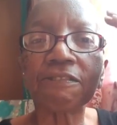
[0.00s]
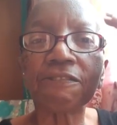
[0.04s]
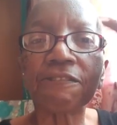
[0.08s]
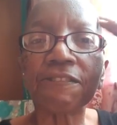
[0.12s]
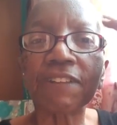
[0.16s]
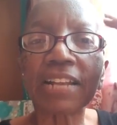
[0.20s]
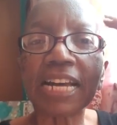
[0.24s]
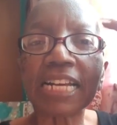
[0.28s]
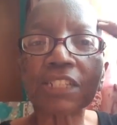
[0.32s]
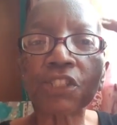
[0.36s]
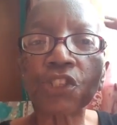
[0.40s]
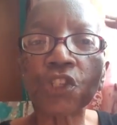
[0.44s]

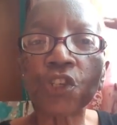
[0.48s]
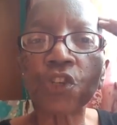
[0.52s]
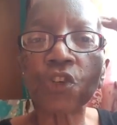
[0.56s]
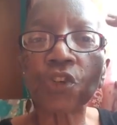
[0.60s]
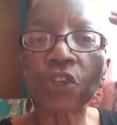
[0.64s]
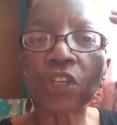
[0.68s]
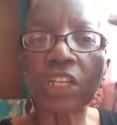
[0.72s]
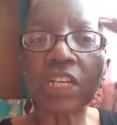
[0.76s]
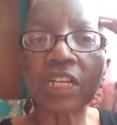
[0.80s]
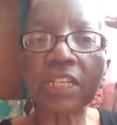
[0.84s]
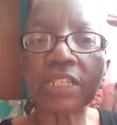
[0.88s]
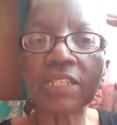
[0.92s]

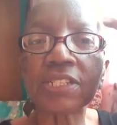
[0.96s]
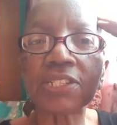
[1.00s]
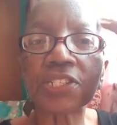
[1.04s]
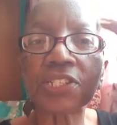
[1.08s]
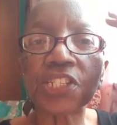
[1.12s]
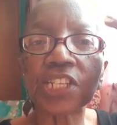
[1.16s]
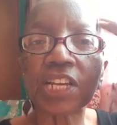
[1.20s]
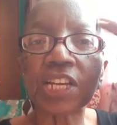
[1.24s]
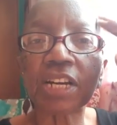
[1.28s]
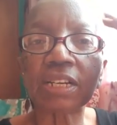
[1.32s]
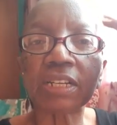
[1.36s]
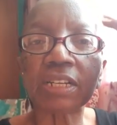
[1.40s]

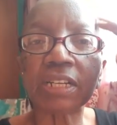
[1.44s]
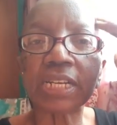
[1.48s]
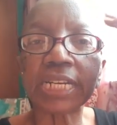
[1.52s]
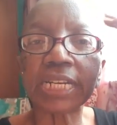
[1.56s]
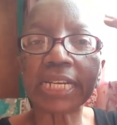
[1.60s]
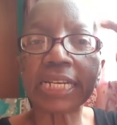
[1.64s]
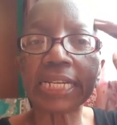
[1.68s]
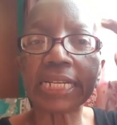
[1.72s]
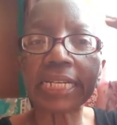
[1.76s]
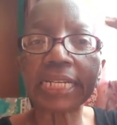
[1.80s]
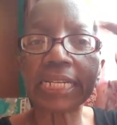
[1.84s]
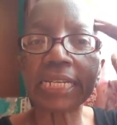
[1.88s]
flatulence, young
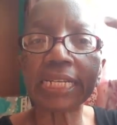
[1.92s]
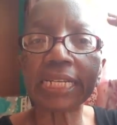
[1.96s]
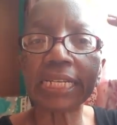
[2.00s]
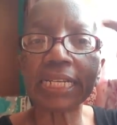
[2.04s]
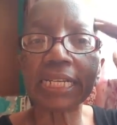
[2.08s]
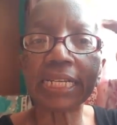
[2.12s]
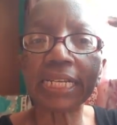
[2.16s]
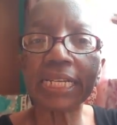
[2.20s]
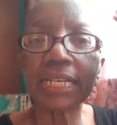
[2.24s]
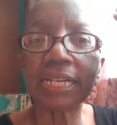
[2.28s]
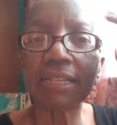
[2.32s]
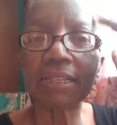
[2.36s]

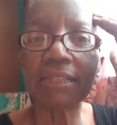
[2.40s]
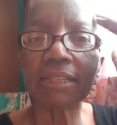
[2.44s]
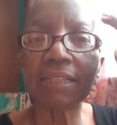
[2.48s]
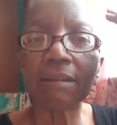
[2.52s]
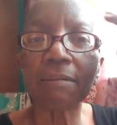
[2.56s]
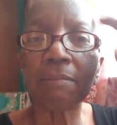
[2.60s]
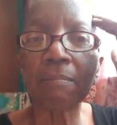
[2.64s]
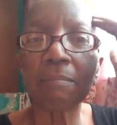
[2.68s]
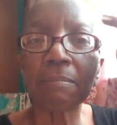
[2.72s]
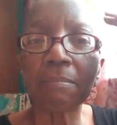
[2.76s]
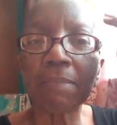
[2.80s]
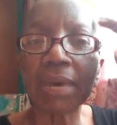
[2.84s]
lady,
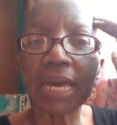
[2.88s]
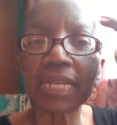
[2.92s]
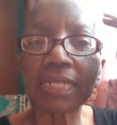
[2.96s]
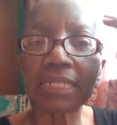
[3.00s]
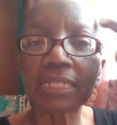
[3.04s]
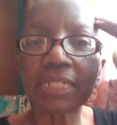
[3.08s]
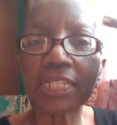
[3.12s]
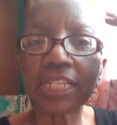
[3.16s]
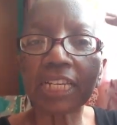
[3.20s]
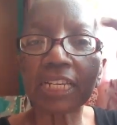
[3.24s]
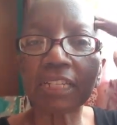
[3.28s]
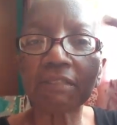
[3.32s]
the
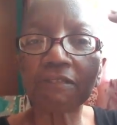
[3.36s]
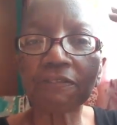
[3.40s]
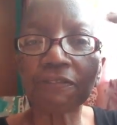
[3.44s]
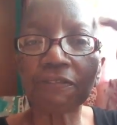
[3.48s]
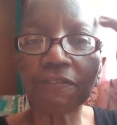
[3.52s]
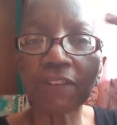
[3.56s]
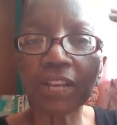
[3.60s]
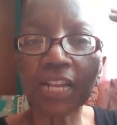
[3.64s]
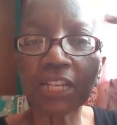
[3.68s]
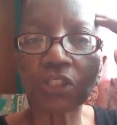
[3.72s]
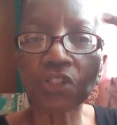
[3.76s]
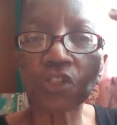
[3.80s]
mental
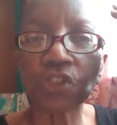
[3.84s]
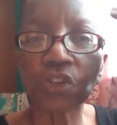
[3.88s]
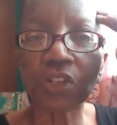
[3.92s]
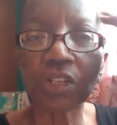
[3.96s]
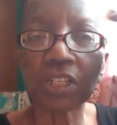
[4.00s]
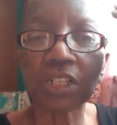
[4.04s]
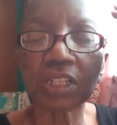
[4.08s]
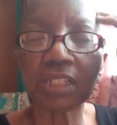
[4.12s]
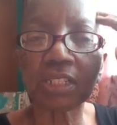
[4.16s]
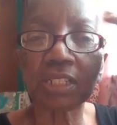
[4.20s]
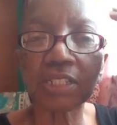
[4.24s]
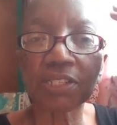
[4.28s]

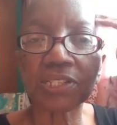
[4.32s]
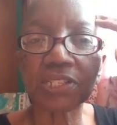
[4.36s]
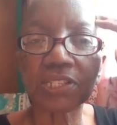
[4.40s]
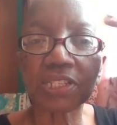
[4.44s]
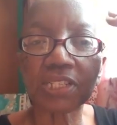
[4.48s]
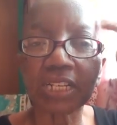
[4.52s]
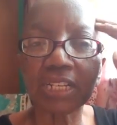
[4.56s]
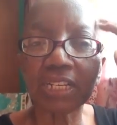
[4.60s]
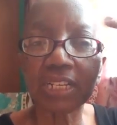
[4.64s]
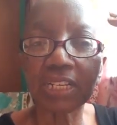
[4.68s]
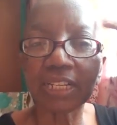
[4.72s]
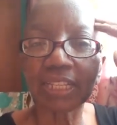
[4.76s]
flatulence,